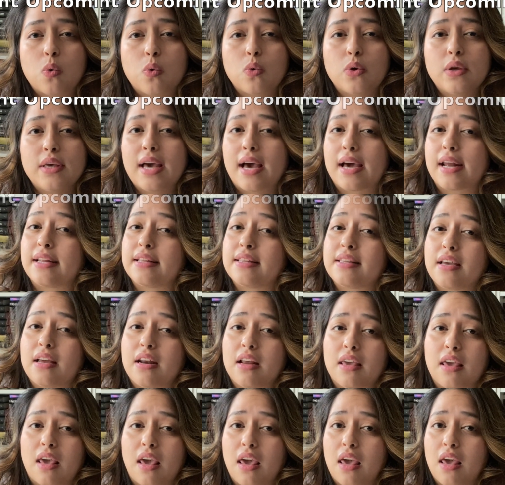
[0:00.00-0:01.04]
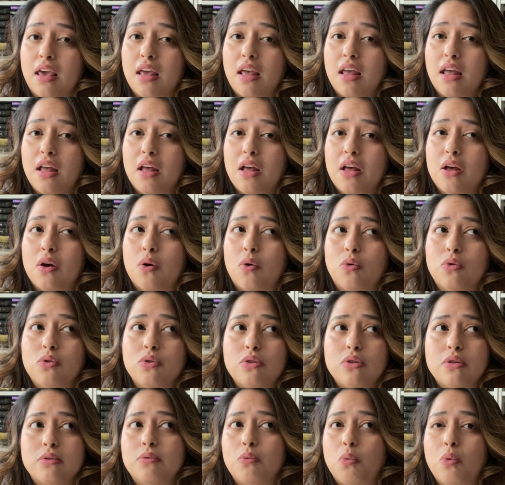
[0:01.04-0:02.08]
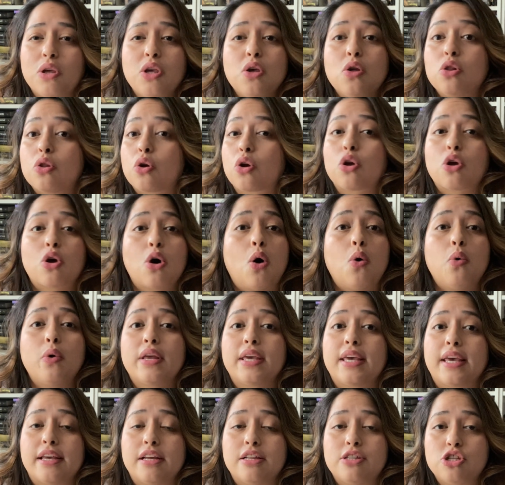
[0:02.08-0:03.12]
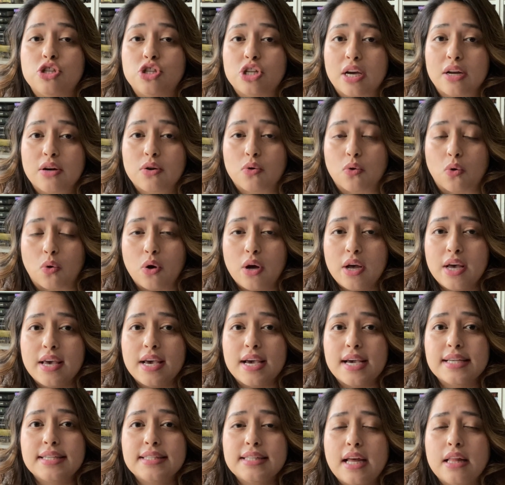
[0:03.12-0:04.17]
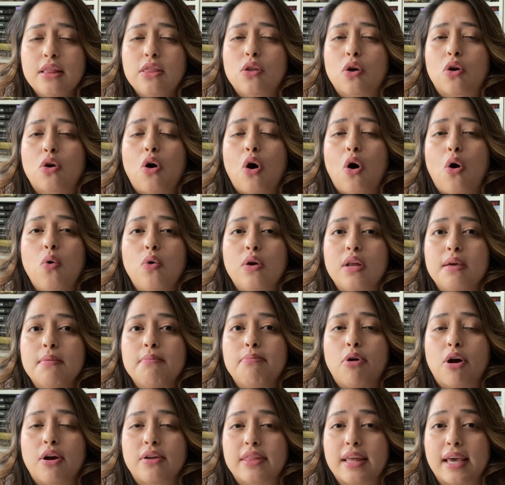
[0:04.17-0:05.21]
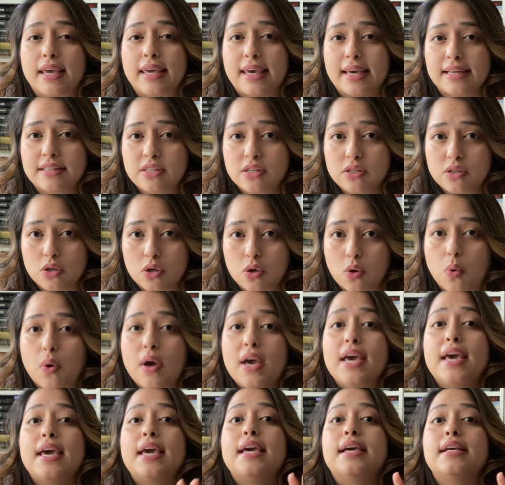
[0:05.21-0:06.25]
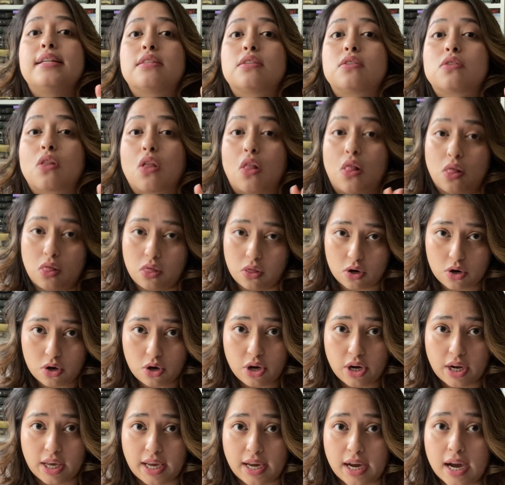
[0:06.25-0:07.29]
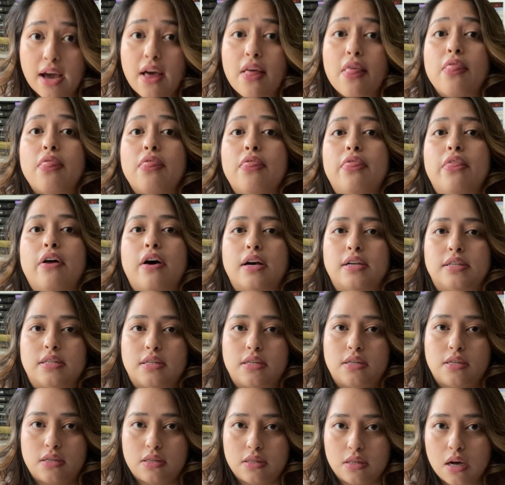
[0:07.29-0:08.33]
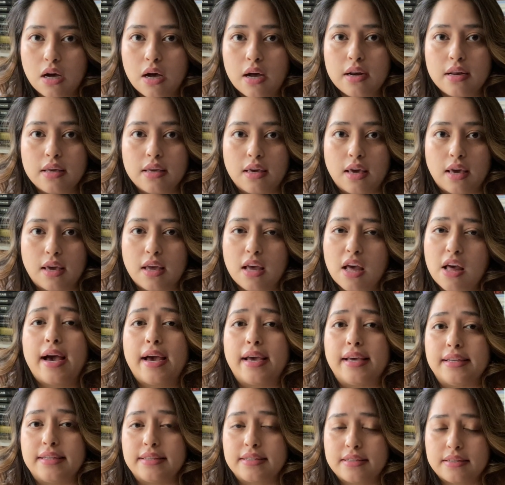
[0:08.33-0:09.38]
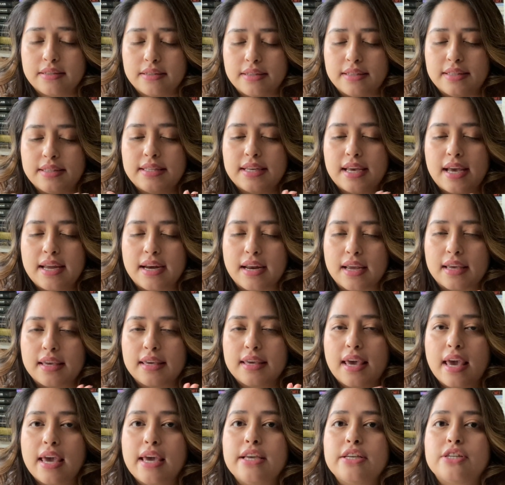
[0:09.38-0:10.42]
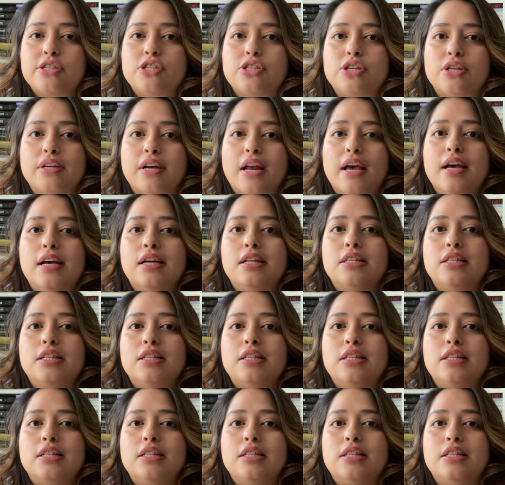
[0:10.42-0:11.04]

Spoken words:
you gotta dedicate. When you learn coding in general, it's not the coding part that gets to you. It's the learning, the studying. Guys, dedication.